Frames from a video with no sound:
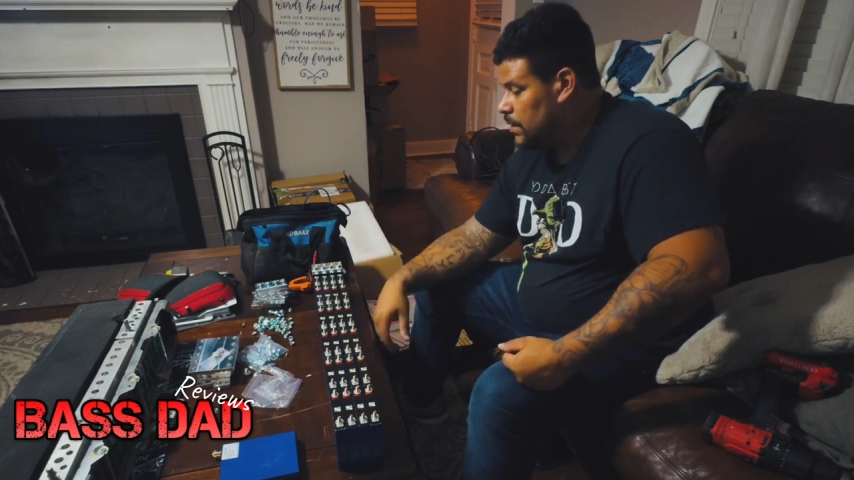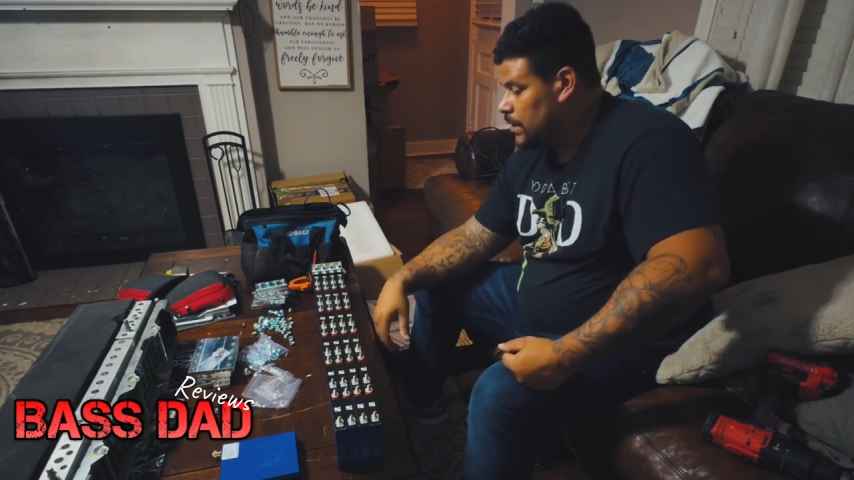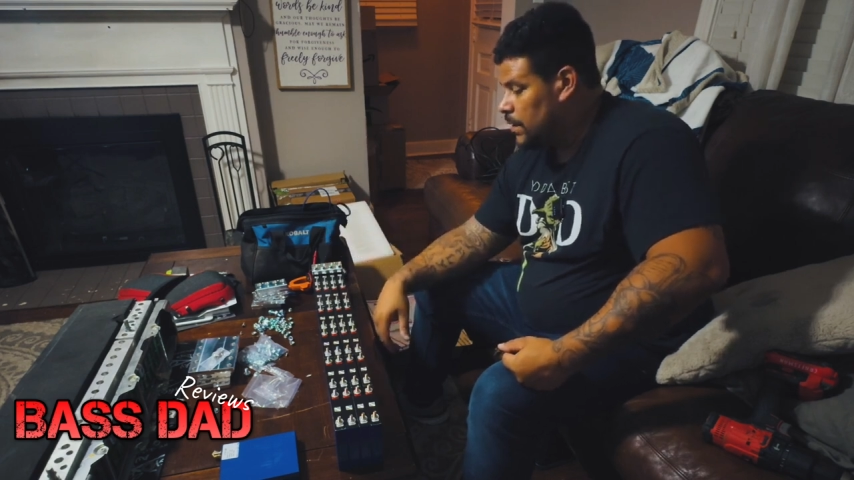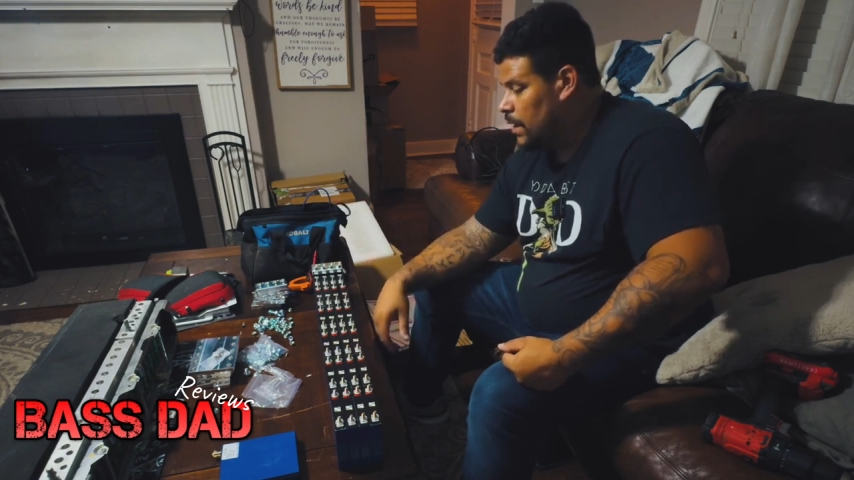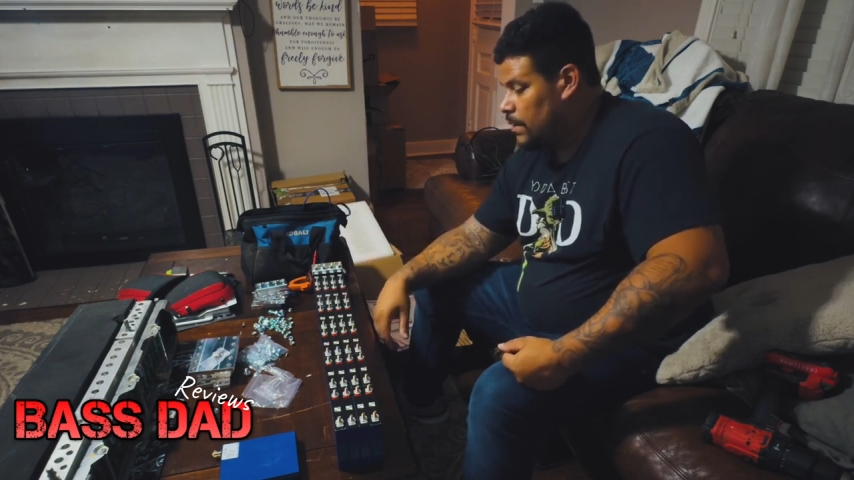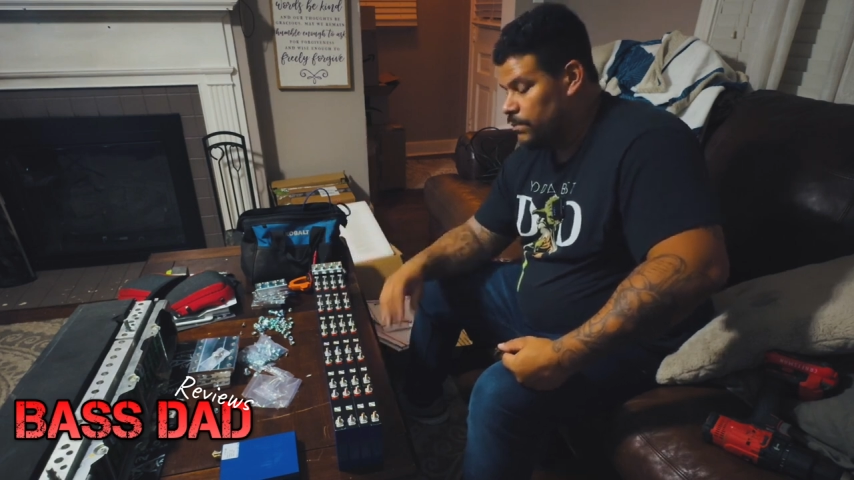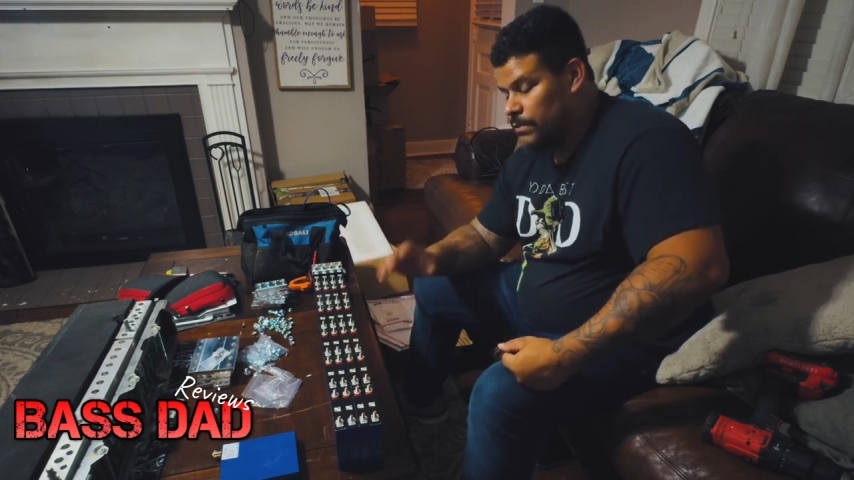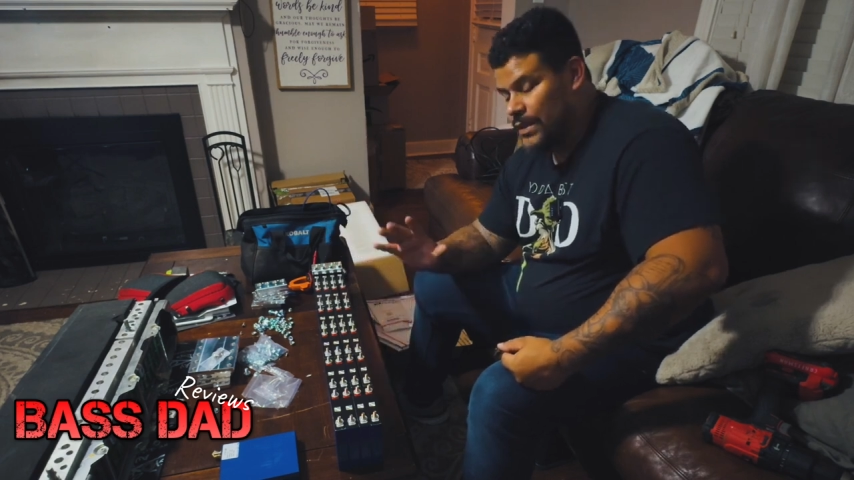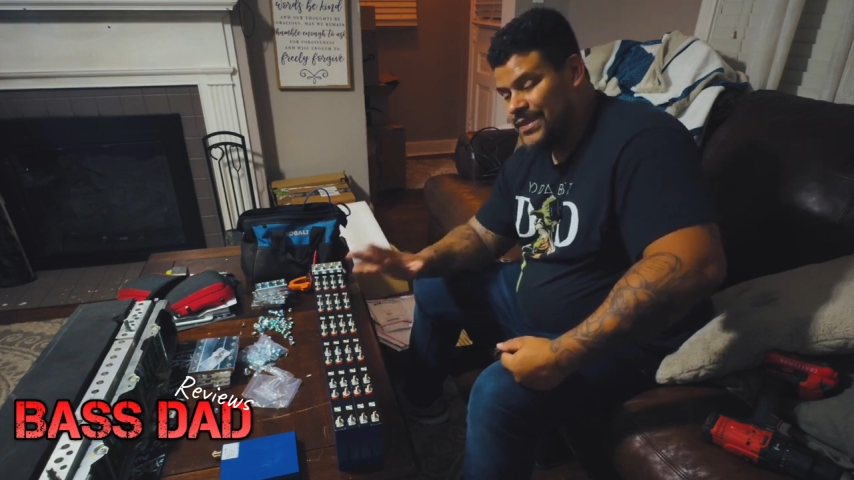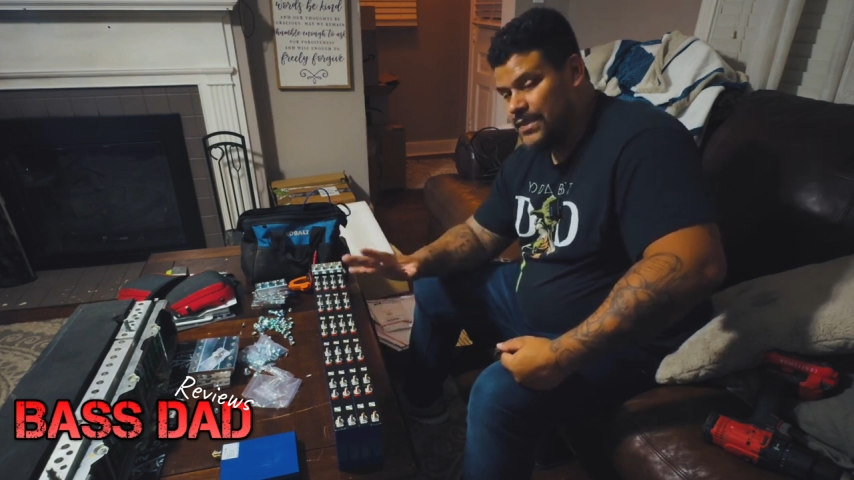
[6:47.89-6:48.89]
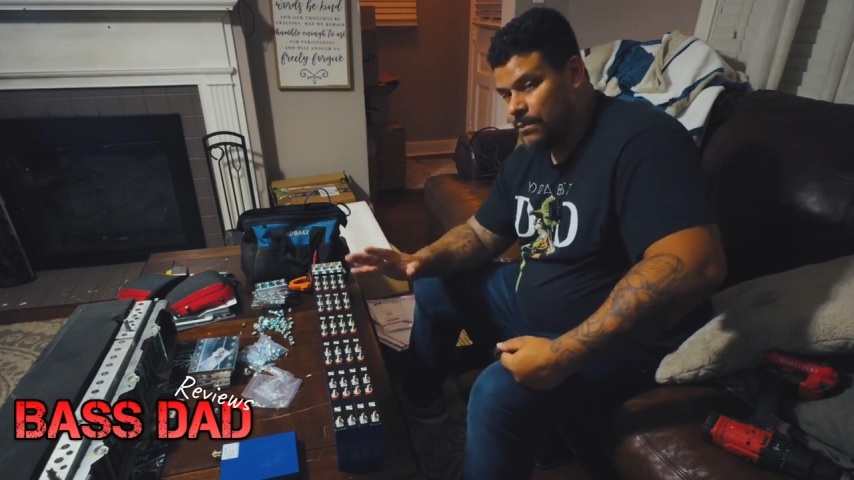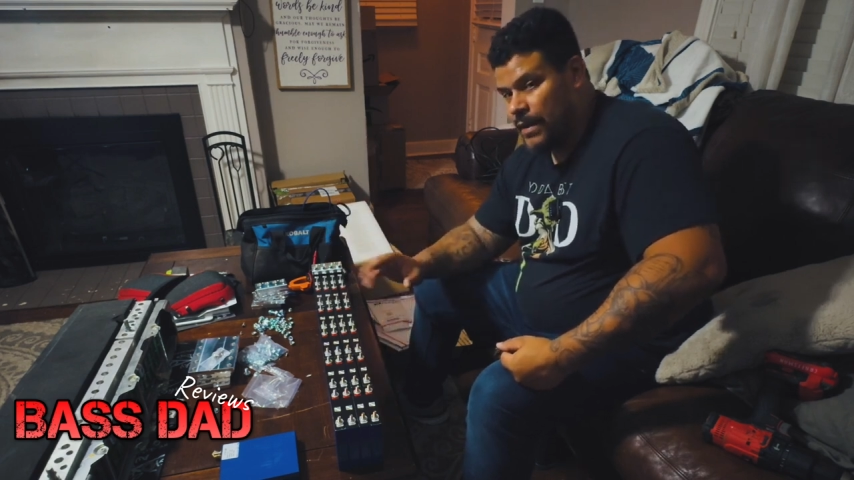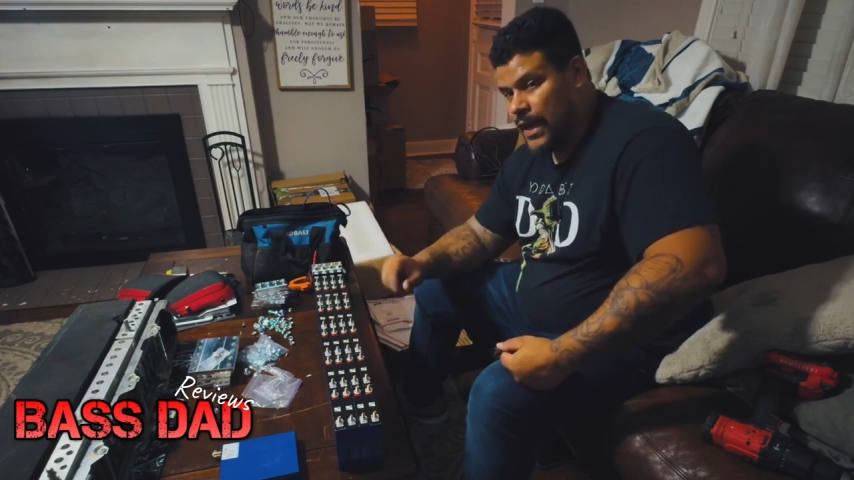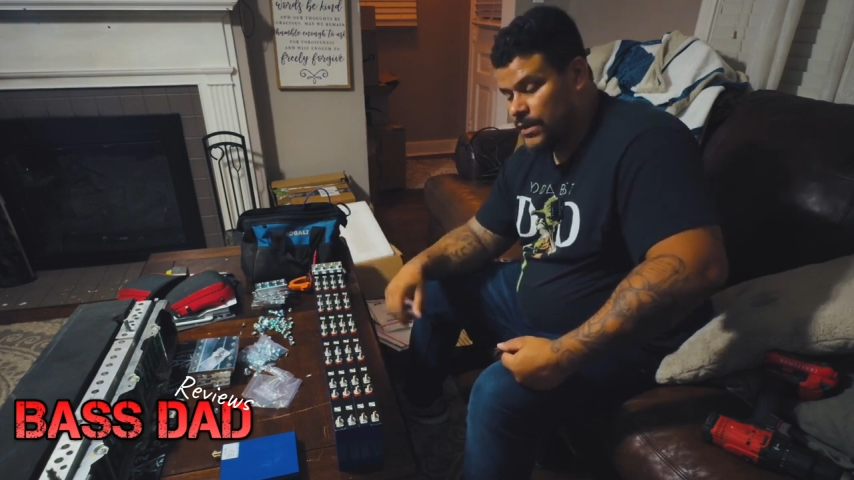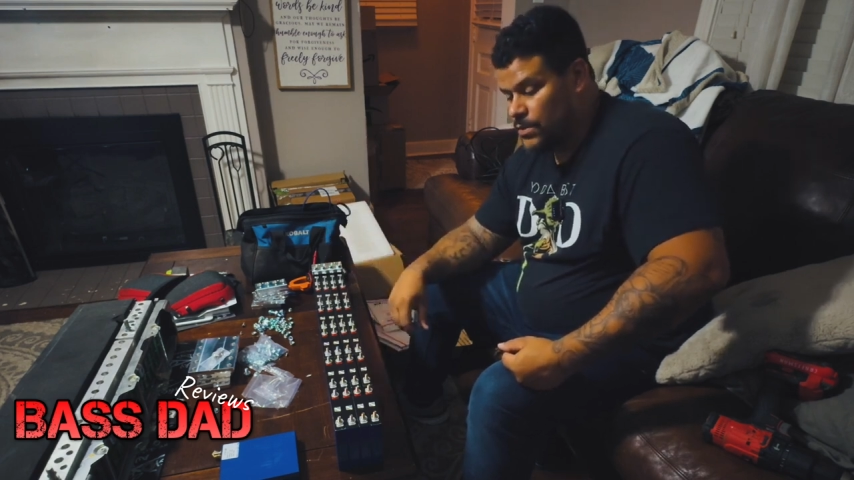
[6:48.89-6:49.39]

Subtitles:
All right, but let's get back